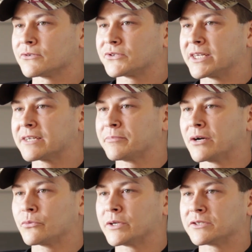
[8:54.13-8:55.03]
Think
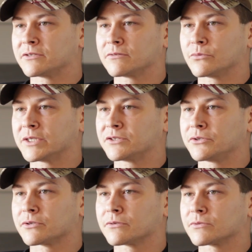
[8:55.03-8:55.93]
about when
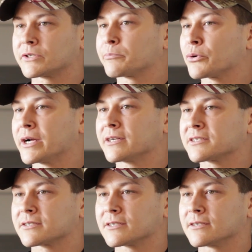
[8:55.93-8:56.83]
you're
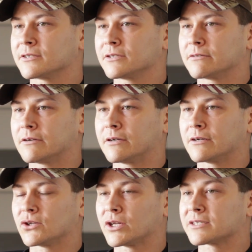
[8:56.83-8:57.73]
depressed,
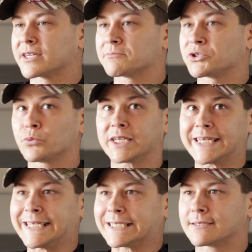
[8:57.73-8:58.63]
a lot of times you want
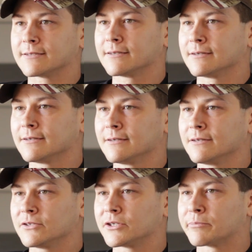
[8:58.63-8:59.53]
to eat.
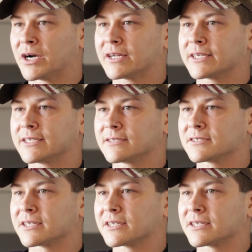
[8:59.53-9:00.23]
Your body is